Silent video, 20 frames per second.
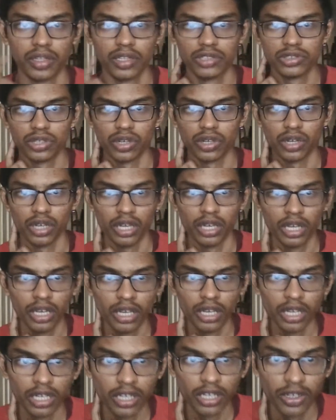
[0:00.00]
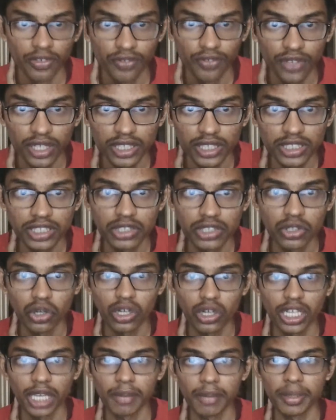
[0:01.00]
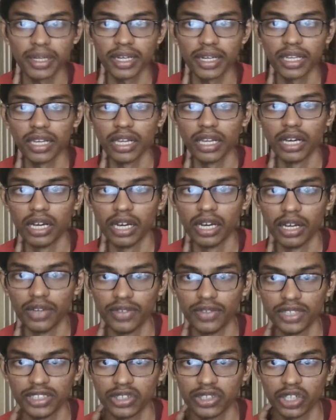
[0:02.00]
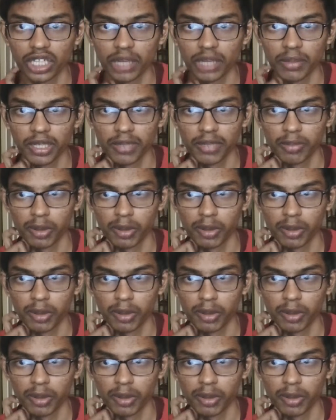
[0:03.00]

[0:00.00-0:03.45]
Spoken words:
So physicochemical